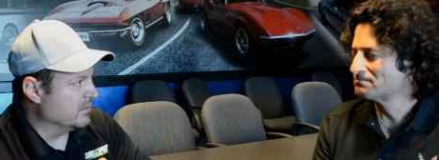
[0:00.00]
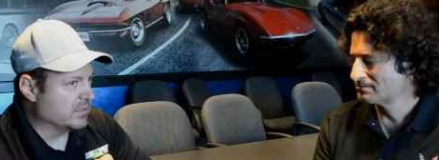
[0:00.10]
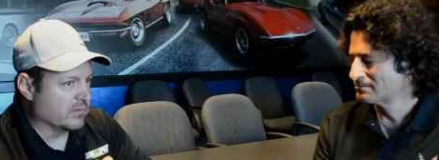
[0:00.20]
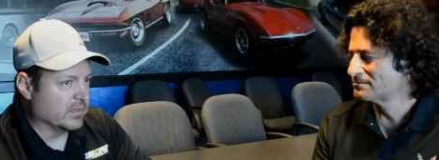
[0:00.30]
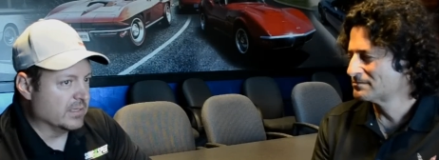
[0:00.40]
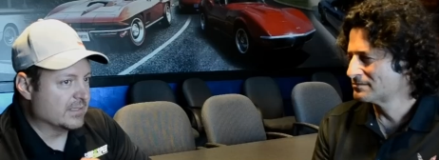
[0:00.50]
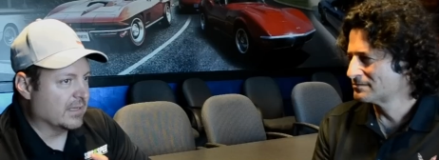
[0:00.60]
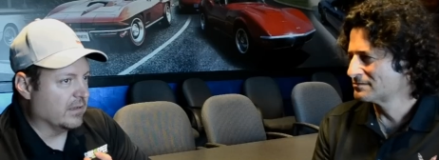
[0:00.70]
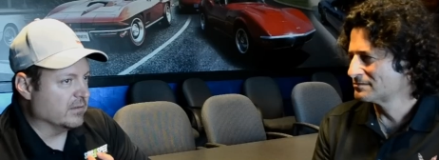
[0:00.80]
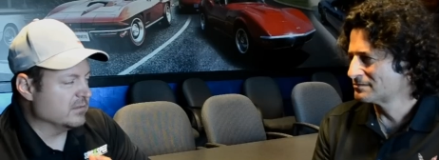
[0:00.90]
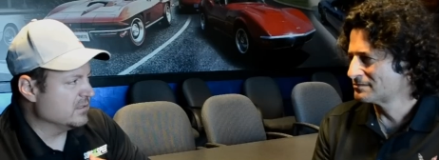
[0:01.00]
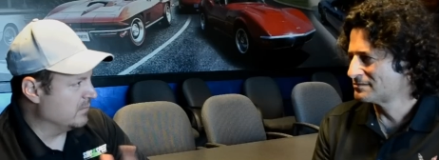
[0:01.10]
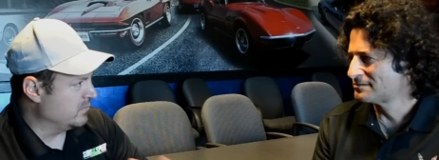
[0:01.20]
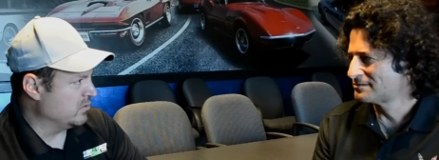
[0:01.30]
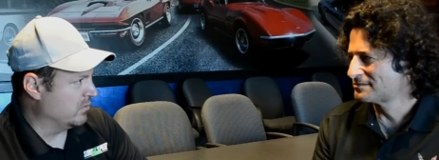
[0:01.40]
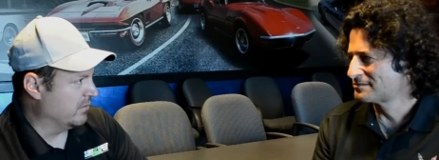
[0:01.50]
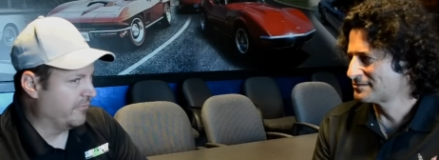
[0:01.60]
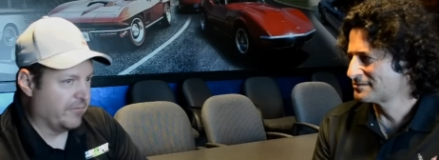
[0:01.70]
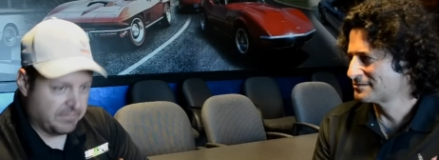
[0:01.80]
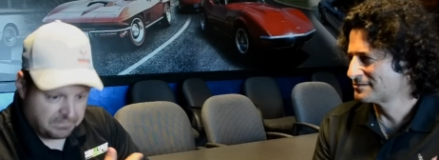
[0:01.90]
Speaker 1: to at least get some sort of
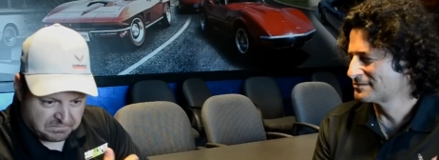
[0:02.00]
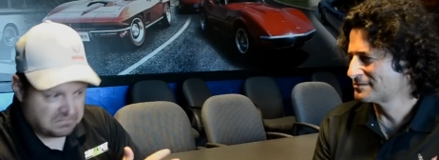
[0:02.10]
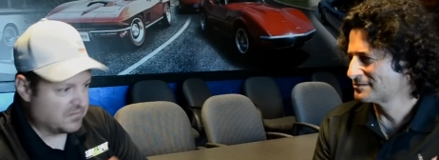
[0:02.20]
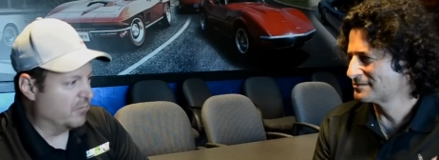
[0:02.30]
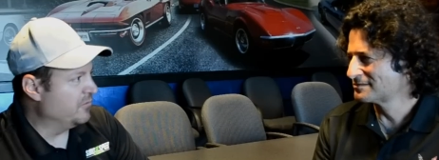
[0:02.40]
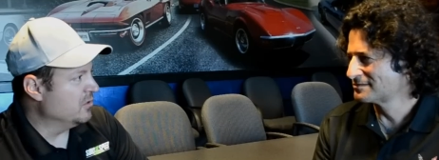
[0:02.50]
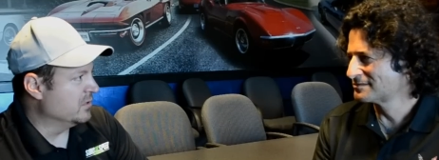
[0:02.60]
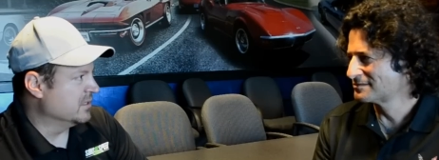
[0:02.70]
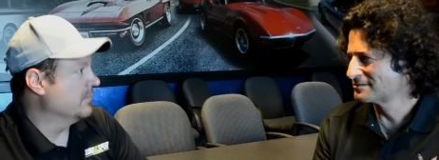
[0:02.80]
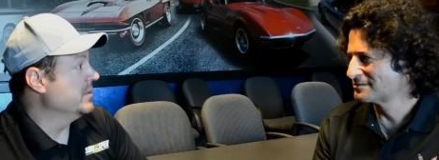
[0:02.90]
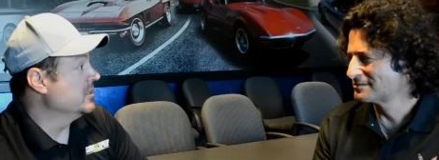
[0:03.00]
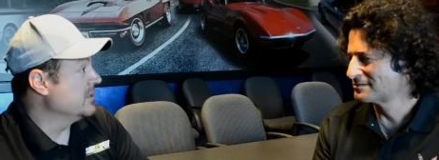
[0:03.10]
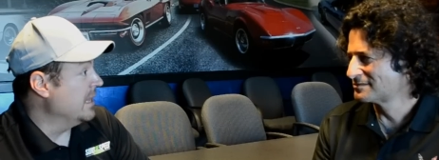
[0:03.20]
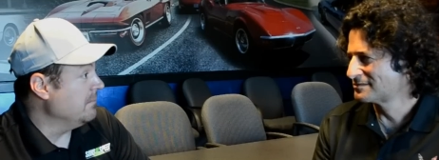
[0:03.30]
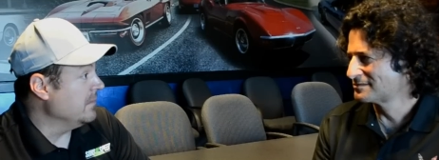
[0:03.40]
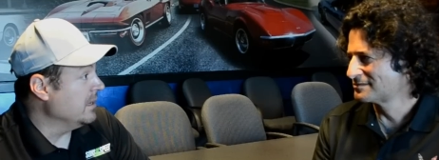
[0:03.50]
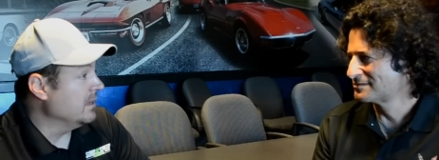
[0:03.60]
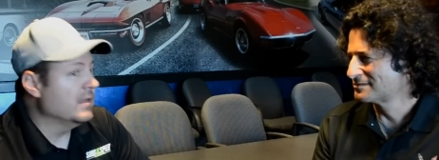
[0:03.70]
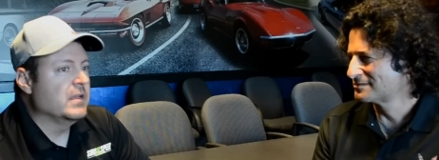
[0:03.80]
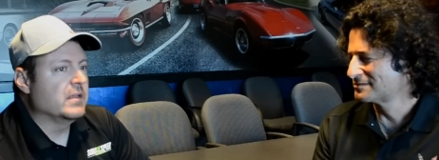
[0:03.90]
you know, view. Did somebody just hit
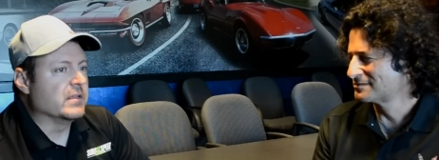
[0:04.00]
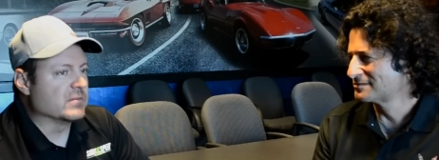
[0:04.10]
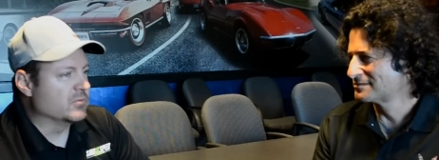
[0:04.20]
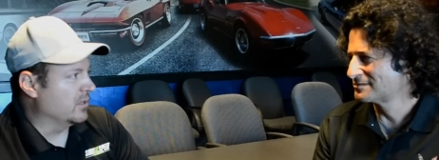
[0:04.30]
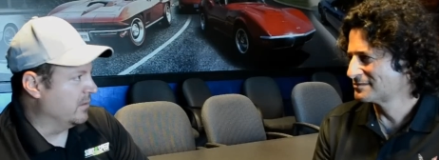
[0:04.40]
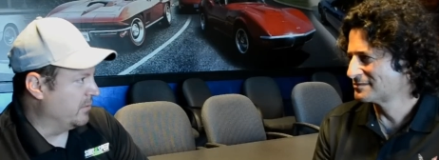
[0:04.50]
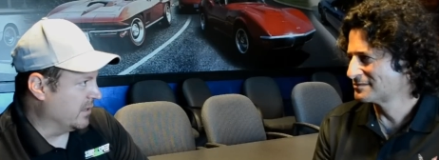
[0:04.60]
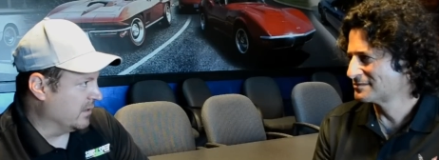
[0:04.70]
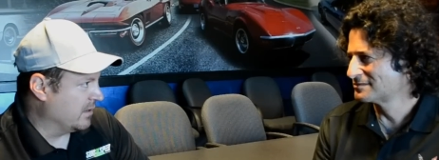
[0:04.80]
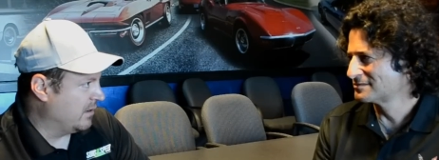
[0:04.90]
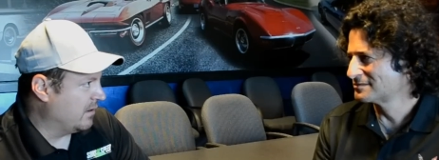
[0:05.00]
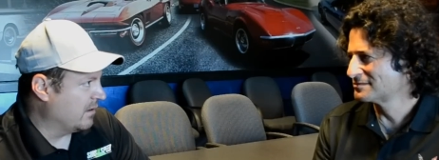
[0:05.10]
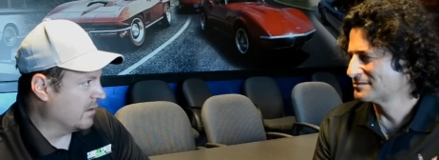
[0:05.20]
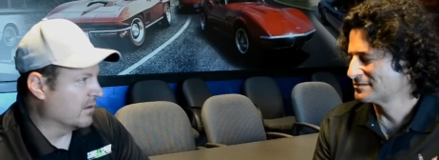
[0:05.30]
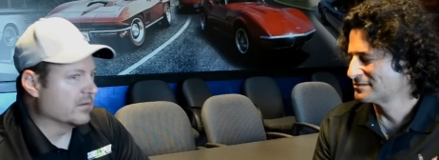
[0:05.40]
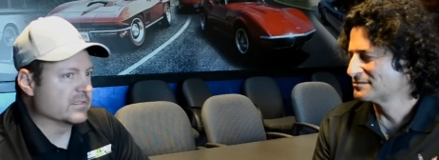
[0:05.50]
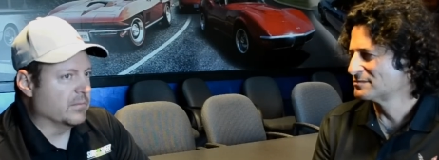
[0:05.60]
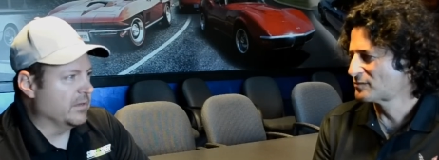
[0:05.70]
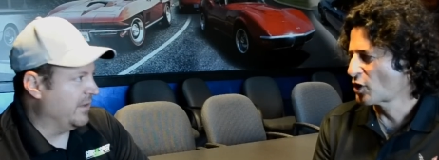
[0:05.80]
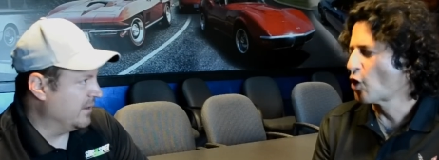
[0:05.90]
me? Is someone trying to break in the car? Is
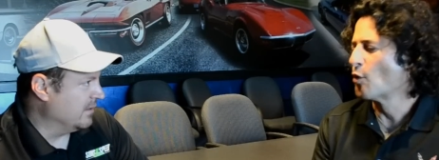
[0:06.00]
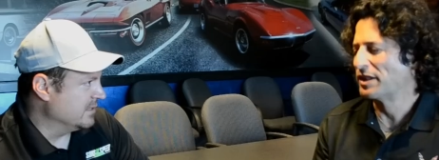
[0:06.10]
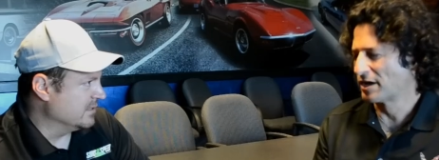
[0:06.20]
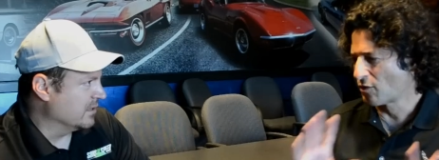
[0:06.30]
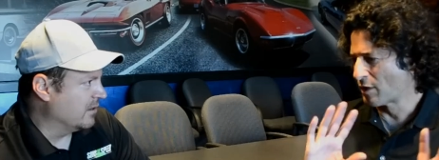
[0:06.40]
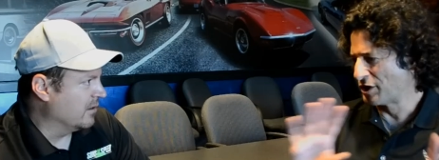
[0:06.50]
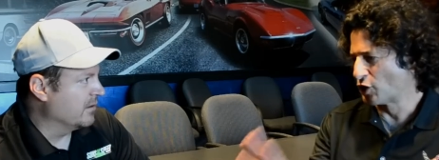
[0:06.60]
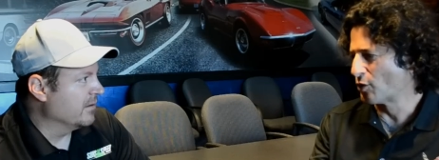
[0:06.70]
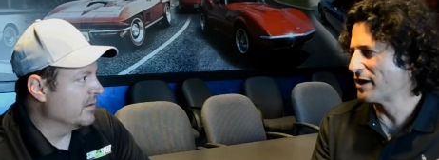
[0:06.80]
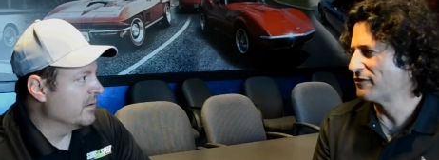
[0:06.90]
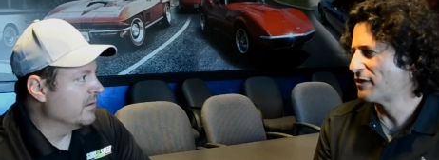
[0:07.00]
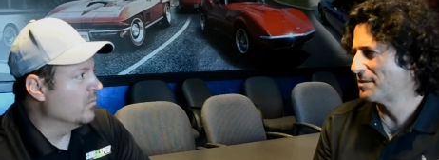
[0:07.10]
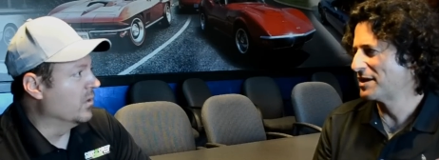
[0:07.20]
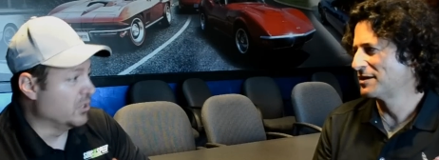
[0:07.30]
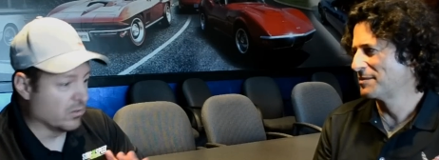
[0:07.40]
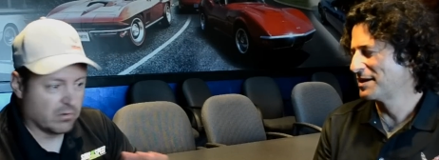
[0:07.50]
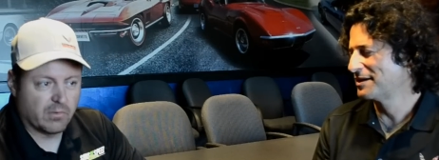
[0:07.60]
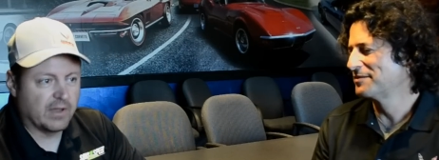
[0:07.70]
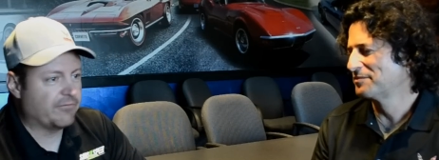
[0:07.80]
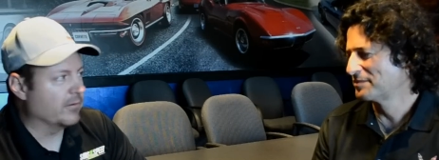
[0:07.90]
somebody
Speaker 2: vandalizing the car? When you're away from it. When you're
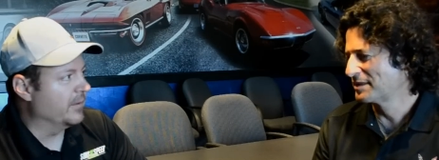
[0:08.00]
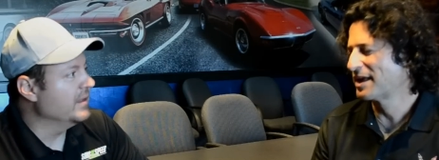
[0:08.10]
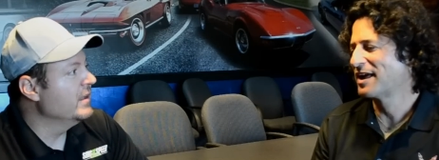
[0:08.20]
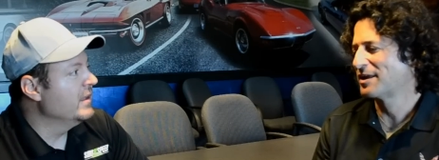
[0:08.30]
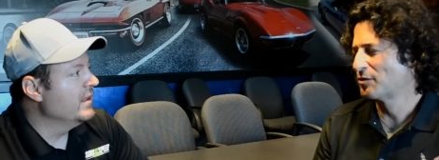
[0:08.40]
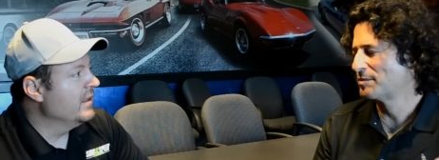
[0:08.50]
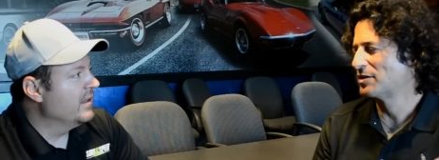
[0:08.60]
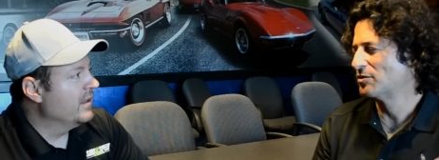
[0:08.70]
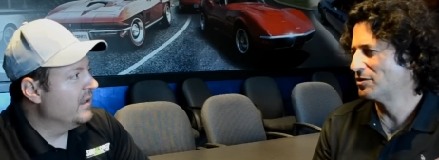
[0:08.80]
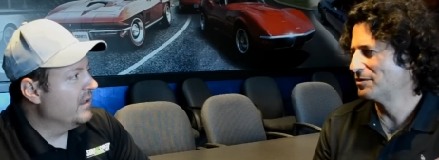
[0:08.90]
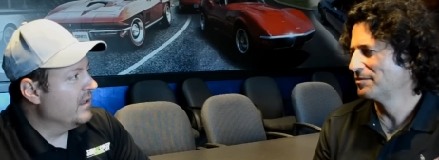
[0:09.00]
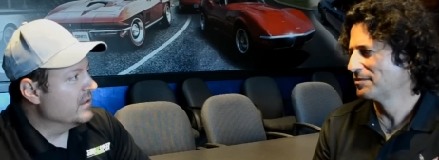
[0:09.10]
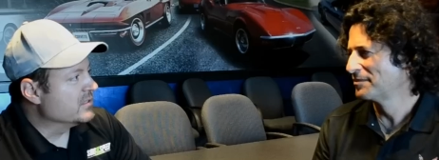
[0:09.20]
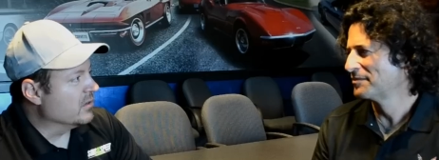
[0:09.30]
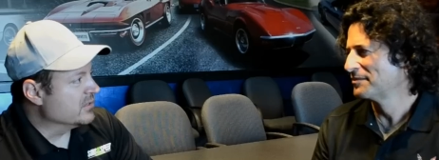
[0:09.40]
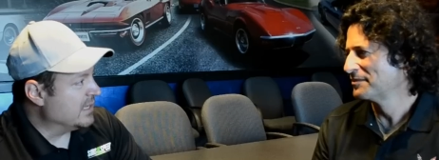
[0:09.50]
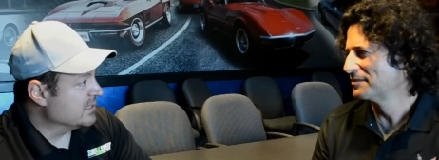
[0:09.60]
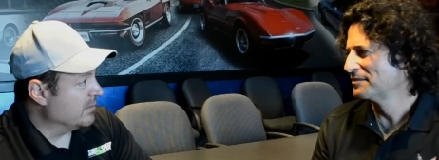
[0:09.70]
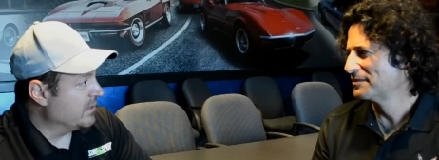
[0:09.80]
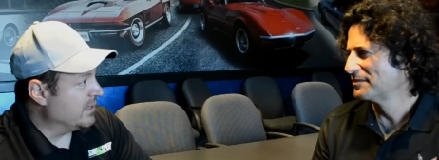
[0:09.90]
away from it. Yeah, that would be cool.
Speaker 1: So is that
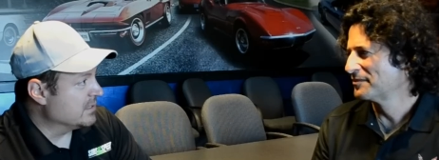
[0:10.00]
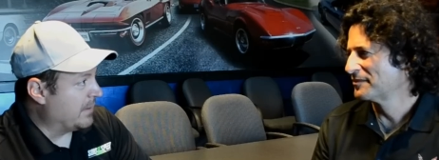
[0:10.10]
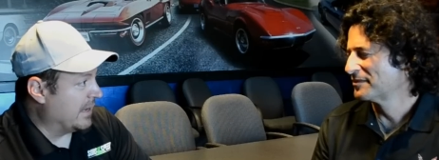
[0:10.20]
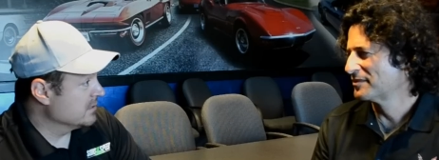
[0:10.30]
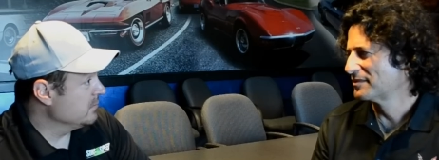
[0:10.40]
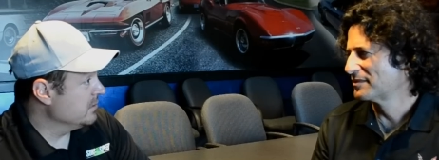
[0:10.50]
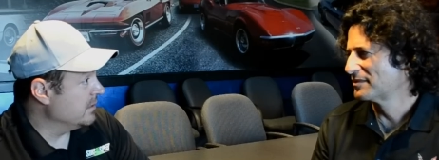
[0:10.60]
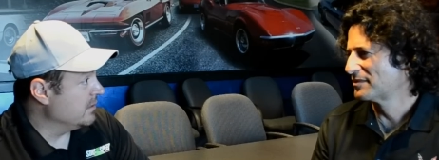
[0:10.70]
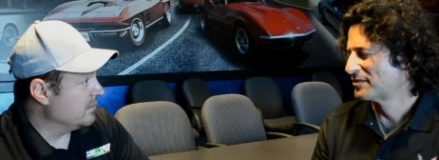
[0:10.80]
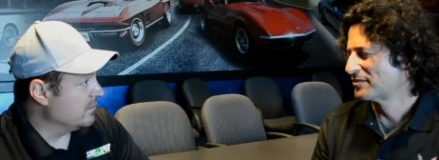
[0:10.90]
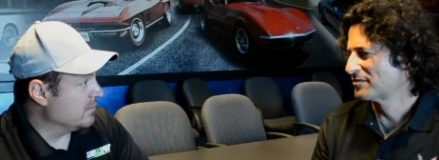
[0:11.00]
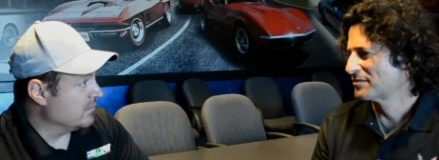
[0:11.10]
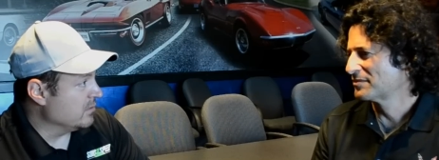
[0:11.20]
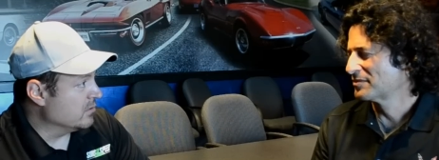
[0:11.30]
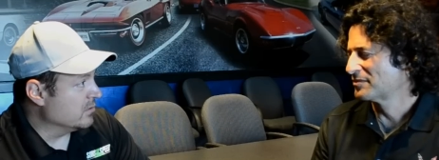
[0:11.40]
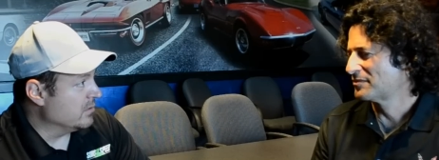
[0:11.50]
something that's possible that you could